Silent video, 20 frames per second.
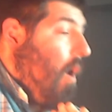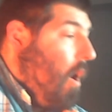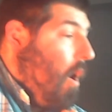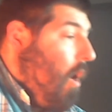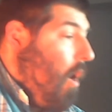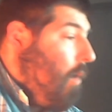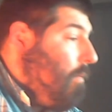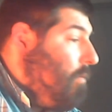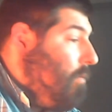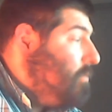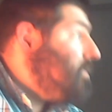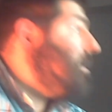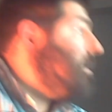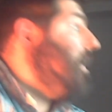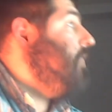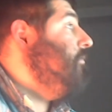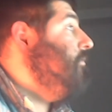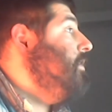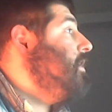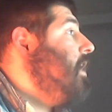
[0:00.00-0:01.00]
almost
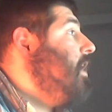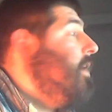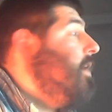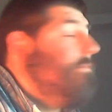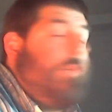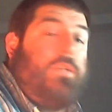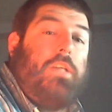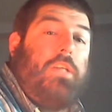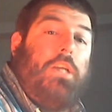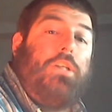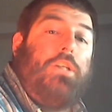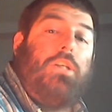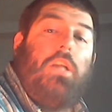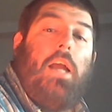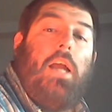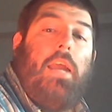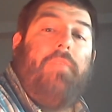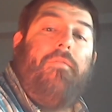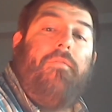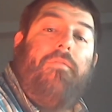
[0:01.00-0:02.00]
every conversation I
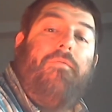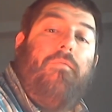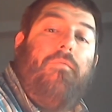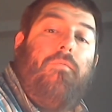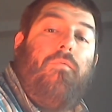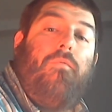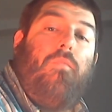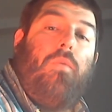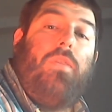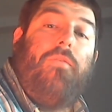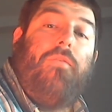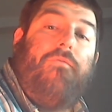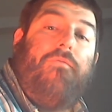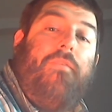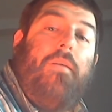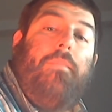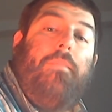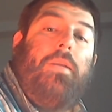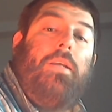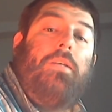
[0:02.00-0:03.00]
have with a
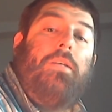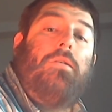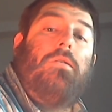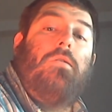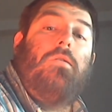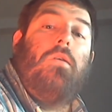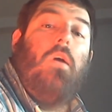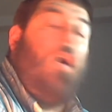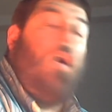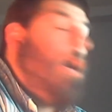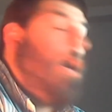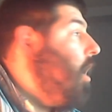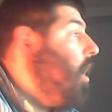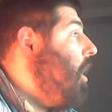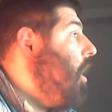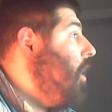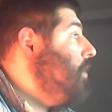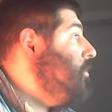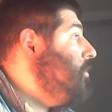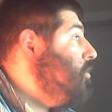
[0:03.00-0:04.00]
feminist
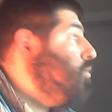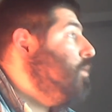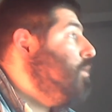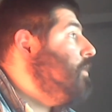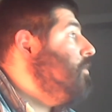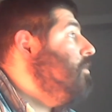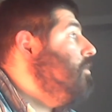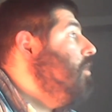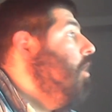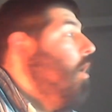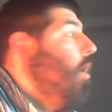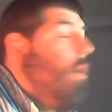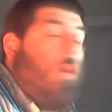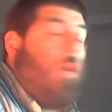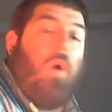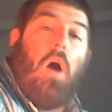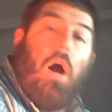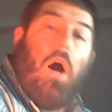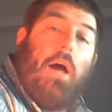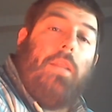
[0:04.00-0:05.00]
on Twitter or
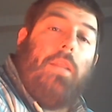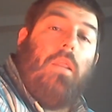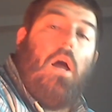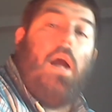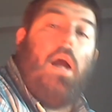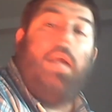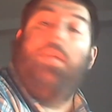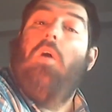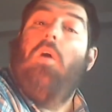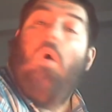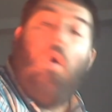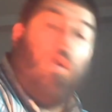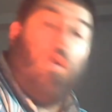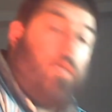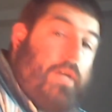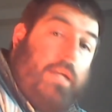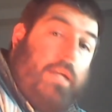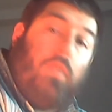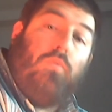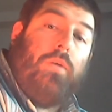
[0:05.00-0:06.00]
online or
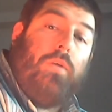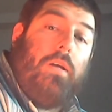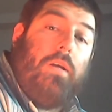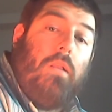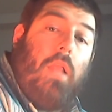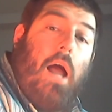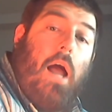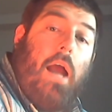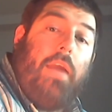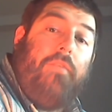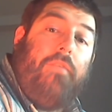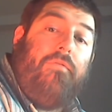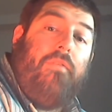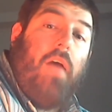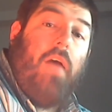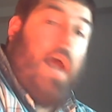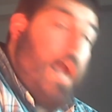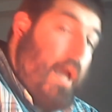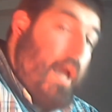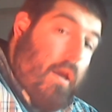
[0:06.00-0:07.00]
in real life
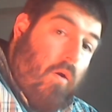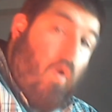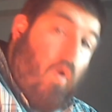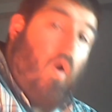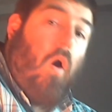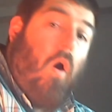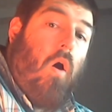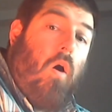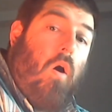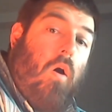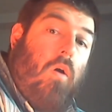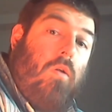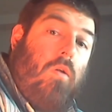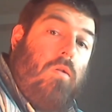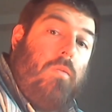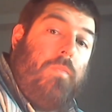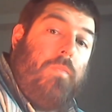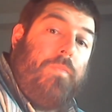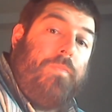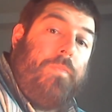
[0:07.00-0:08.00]
at all,
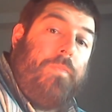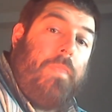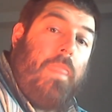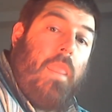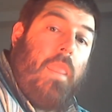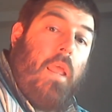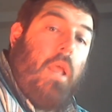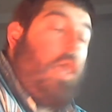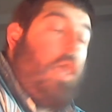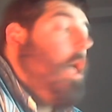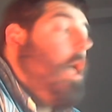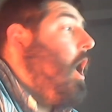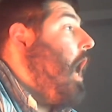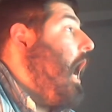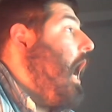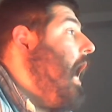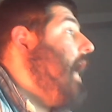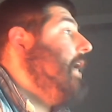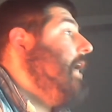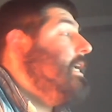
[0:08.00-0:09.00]
I